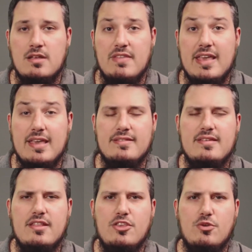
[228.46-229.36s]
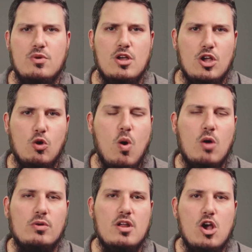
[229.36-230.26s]
They continue,
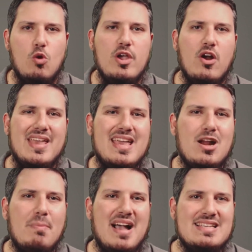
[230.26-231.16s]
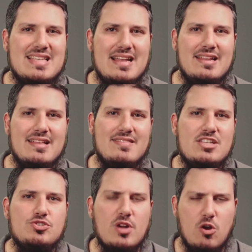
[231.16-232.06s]
quote, we are hereby sending
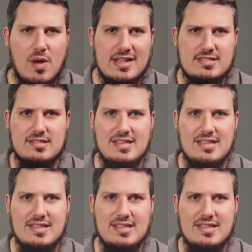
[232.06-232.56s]
this request to